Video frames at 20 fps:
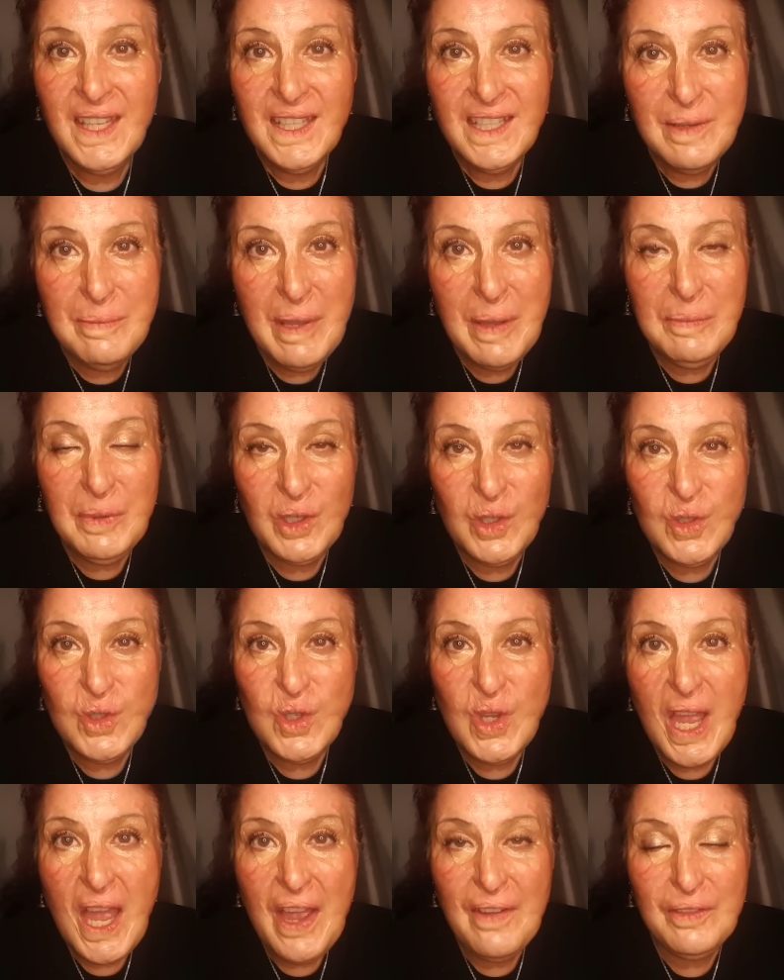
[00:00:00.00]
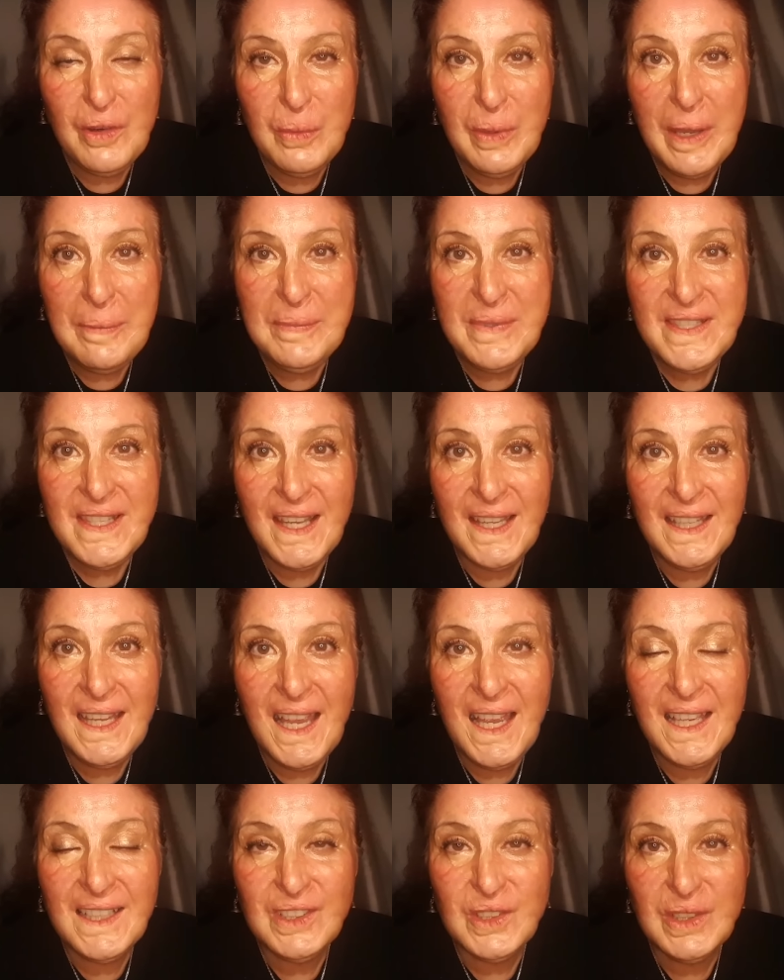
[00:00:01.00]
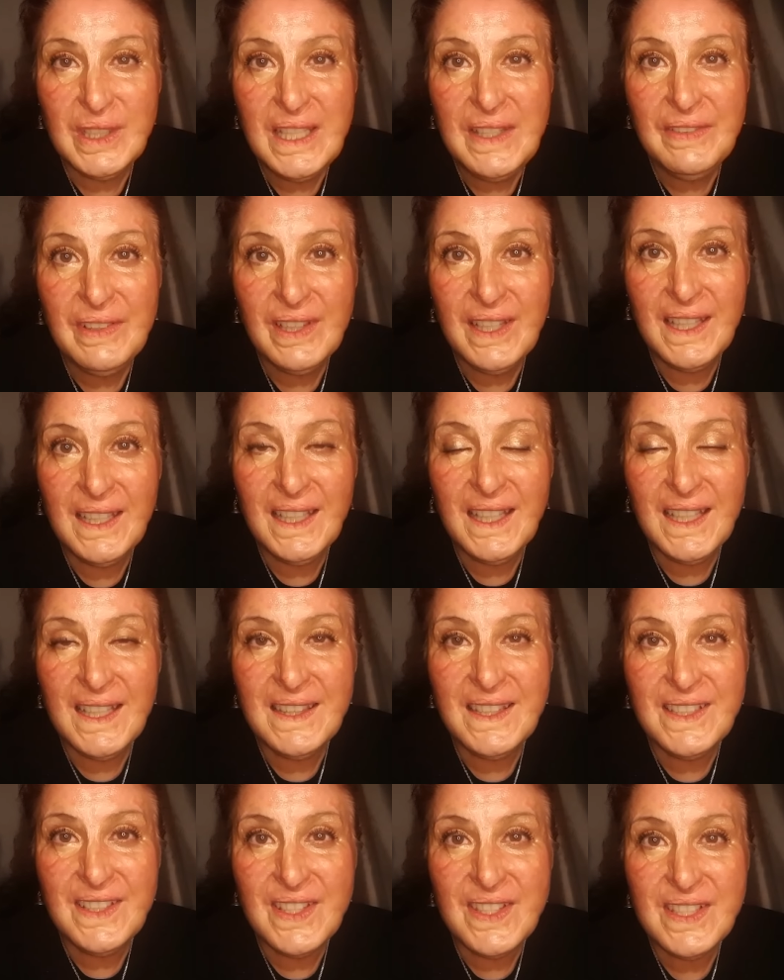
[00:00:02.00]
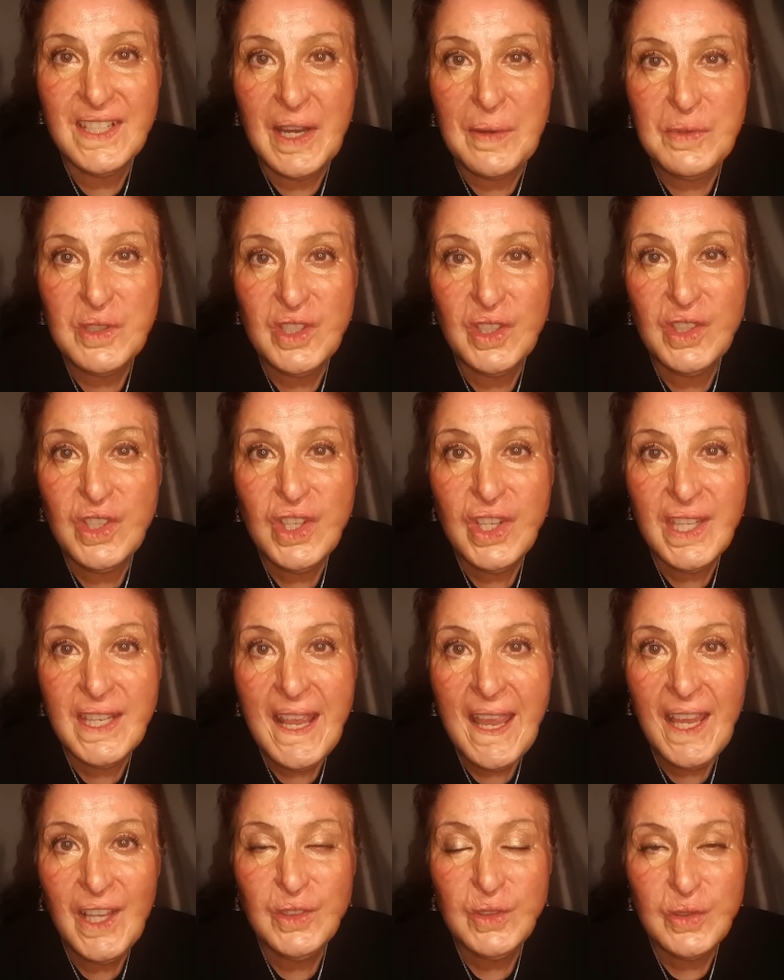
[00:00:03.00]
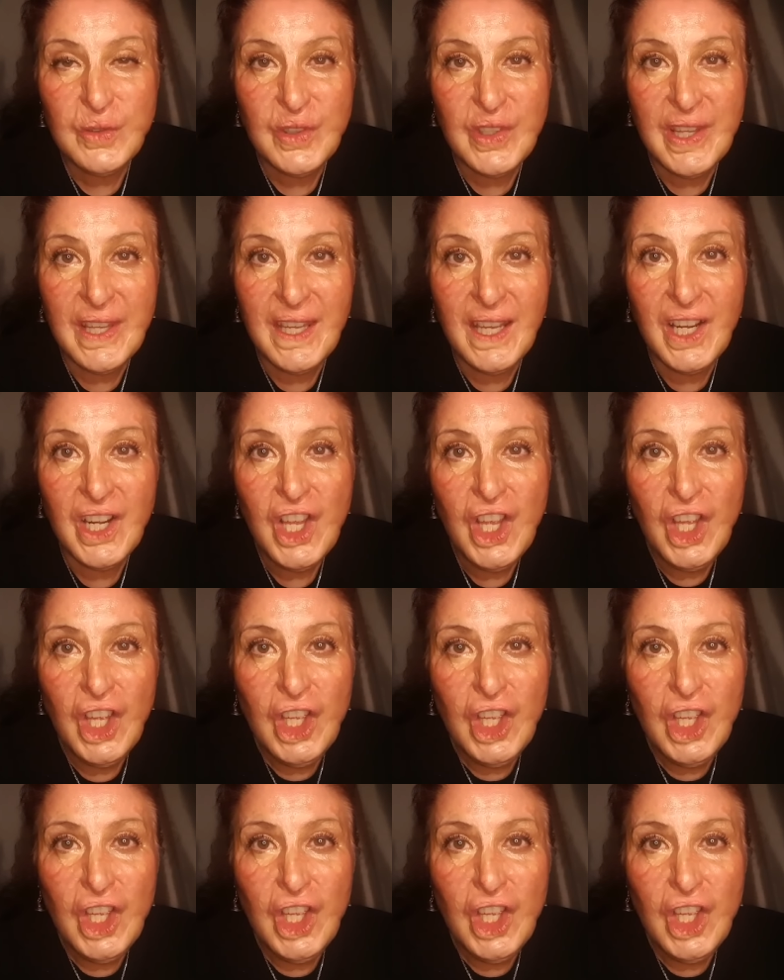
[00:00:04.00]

Remember, I do have a website, and I'll leave a link in the description. You can head over there.